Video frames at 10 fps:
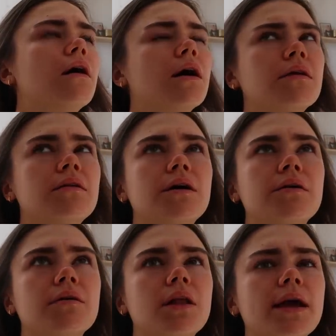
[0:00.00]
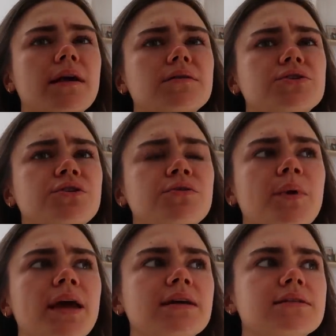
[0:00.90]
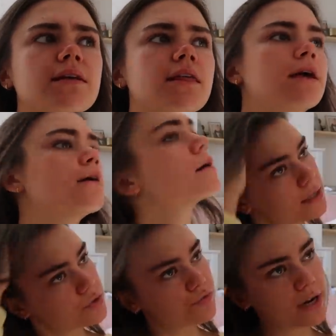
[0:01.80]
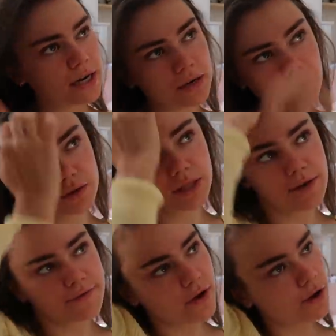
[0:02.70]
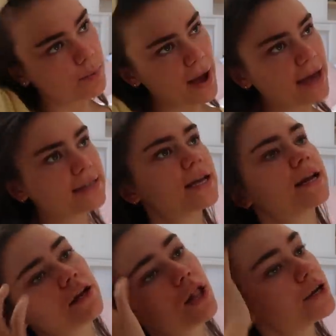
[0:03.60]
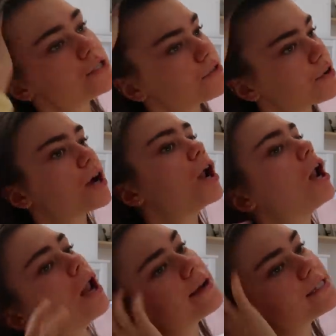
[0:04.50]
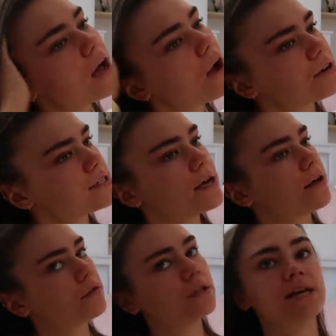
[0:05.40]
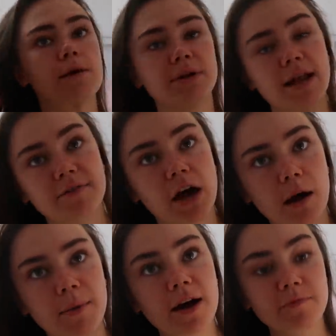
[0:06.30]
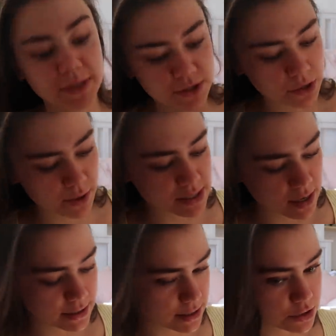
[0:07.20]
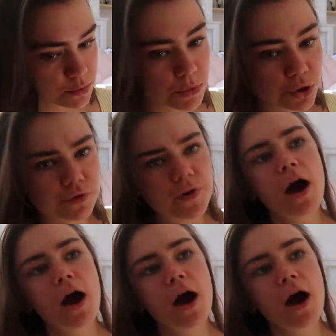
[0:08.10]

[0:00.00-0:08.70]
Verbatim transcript: I don't know, like 2 weeks, I think. It's really not that far away. It's getting closer and closer. Honestly, I thought the day would never come. I've been so excited to move.